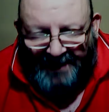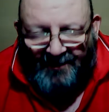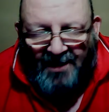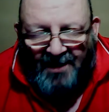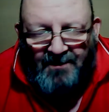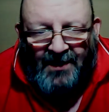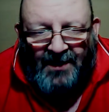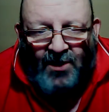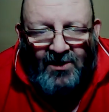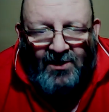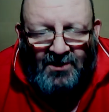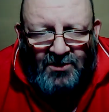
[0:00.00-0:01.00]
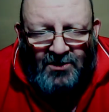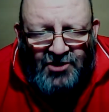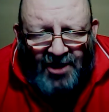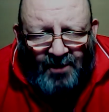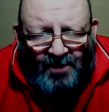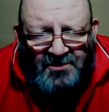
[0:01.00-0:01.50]
round my local
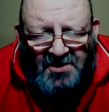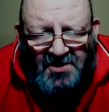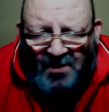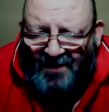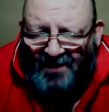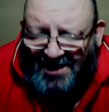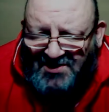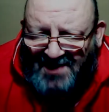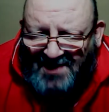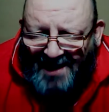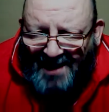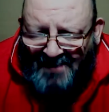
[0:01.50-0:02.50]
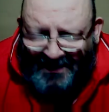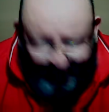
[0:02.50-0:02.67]
shop to harass them.